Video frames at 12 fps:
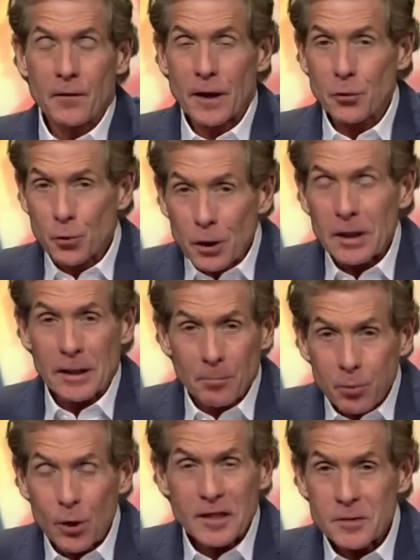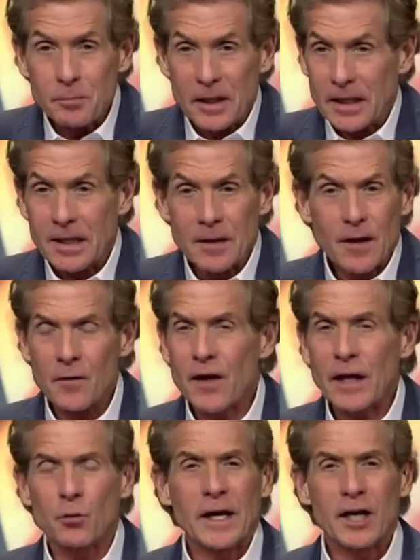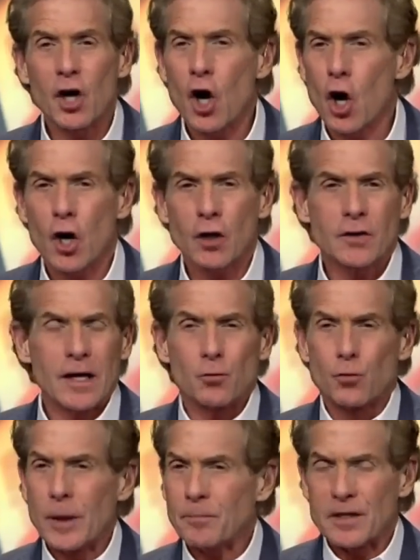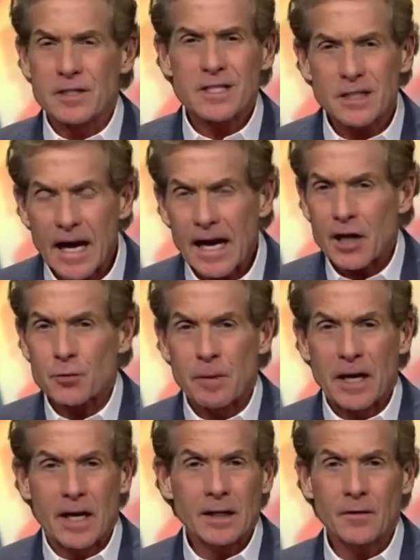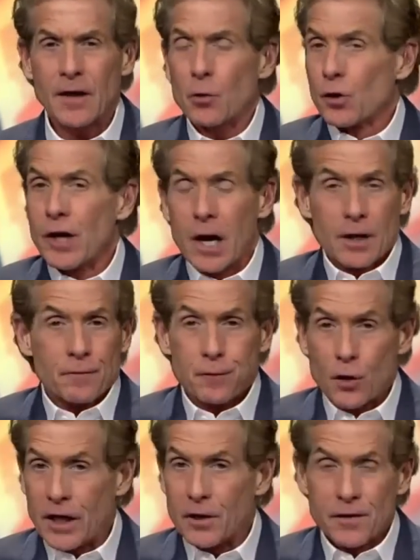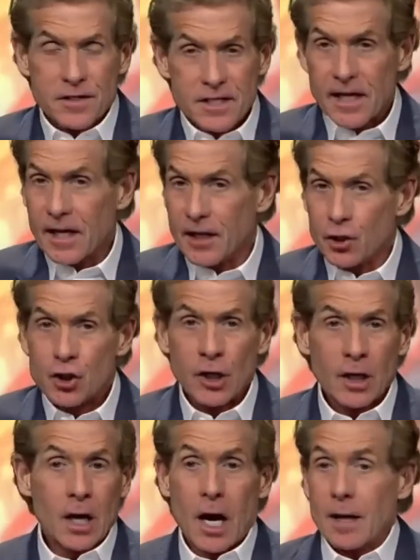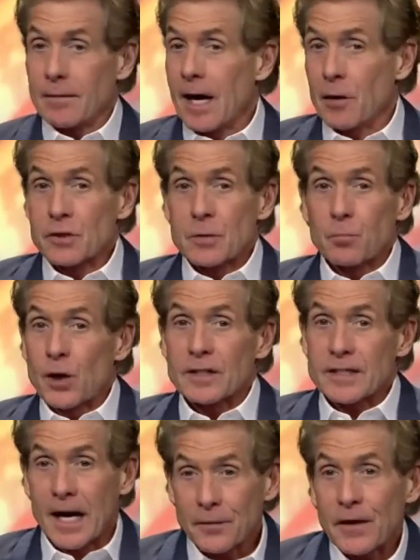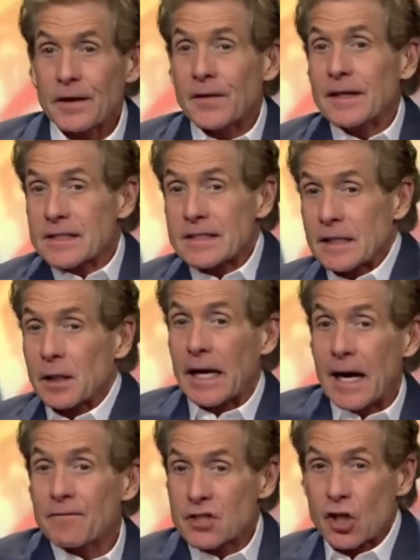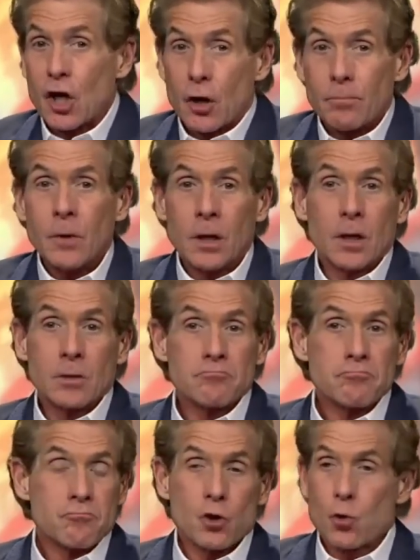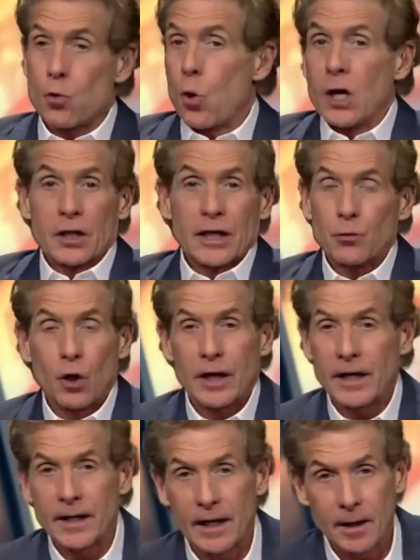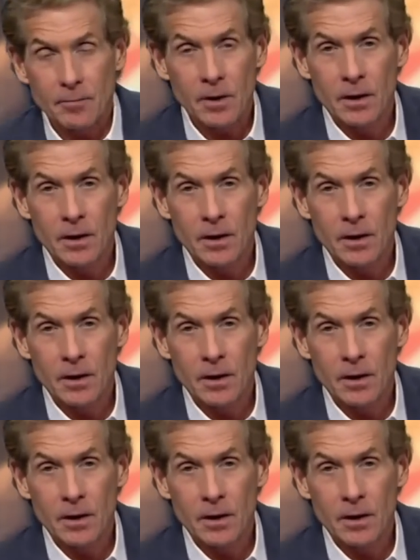They really impressed me. They ran hard. They ripped and slashed, man. They were not afraid of the stage. I was impressed. I think they still have some quality running game.